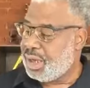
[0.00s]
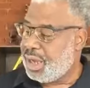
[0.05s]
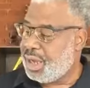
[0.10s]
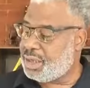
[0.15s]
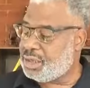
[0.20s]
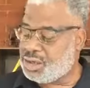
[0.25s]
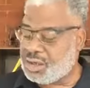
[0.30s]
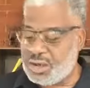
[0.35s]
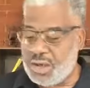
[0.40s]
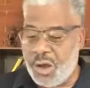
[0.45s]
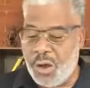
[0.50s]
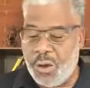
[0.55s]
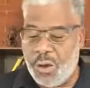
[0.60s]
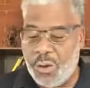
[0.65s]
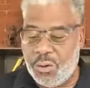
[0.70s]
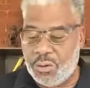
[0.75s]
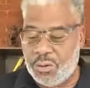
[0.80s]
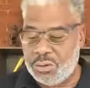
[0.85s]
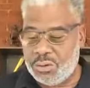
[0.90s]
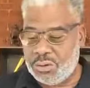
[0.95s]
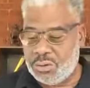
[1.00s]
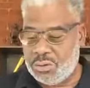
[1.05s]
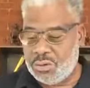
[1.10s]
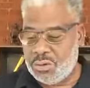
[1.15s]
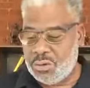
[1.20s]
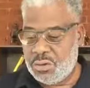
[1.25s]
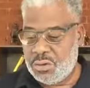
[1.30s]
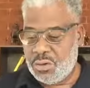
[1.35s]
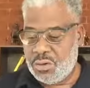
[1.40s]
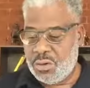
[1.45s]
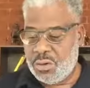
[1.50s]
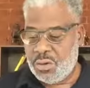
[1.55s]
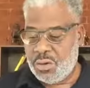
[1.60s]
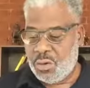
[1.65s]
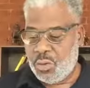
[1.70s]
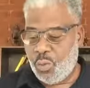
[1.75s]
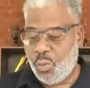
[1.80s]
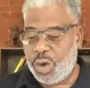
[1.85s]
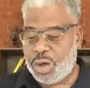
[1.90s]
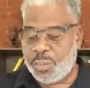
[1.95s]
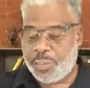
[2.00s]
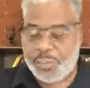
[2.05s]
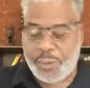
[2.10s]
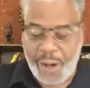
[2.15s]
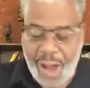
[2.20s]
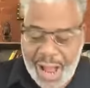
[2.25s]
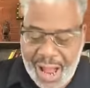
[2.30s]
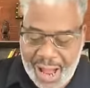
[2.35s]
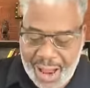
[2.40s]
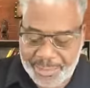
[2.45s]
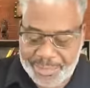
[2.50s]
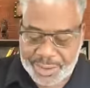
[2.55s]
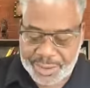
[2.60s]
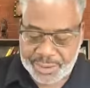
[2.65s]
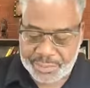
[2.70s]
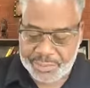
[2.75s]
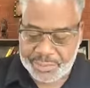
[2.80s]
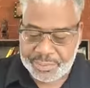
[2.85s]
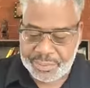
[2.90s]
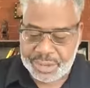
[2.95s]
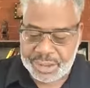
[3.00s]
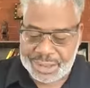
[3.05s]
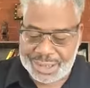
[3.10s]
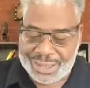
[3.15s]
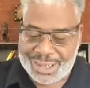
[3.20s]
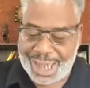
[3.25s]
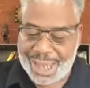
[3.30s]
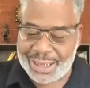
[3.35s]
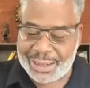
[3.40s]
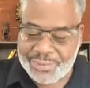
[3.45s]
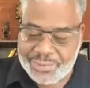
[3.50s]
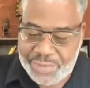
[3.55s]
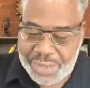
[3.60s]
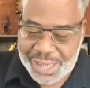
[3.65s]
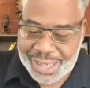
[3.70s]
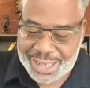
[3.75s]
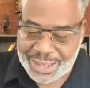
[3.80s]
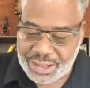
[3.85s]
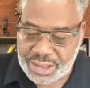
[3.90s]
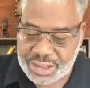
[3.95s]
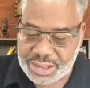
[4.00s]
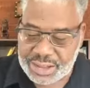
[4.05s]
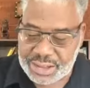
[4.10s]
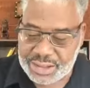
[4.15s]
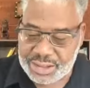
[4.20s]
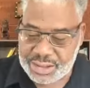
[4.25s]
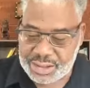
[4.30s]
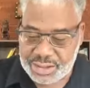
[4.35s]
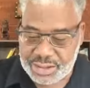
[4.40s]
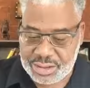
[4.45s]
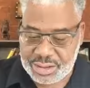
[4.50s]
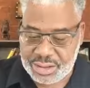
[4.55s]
And so, with a problem like this,